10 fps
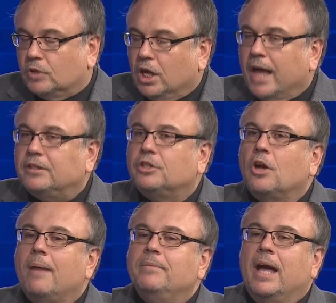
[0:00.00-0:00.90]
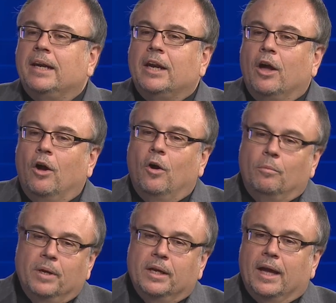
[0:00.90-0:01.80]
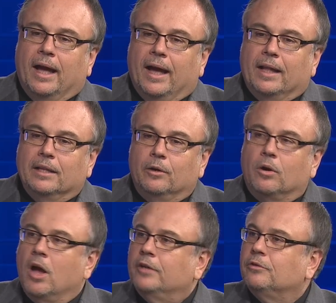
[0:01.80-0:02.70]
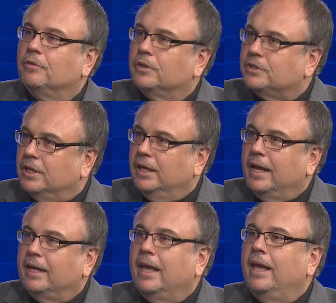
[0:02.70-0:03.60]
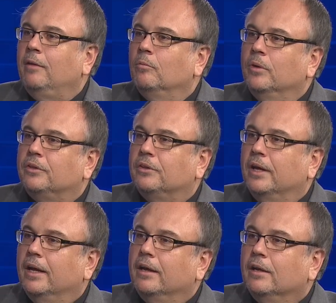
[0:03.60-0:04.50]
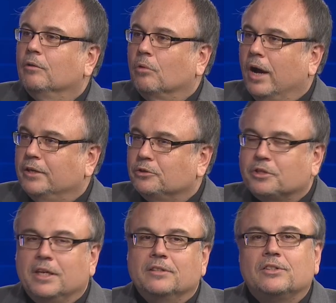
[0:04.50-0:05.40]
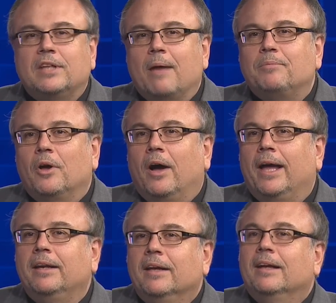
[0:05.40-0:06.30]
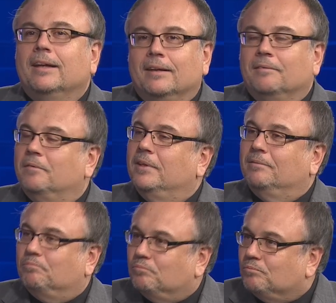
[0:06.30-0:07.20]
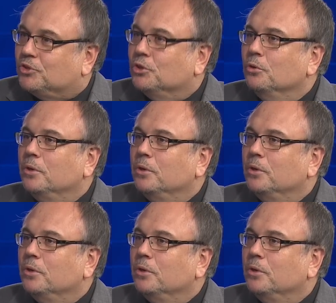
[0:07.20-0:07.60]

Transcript: got the job done at home. Uh, a little controversy in that game with uh, Rodgers getting stepped on. Suh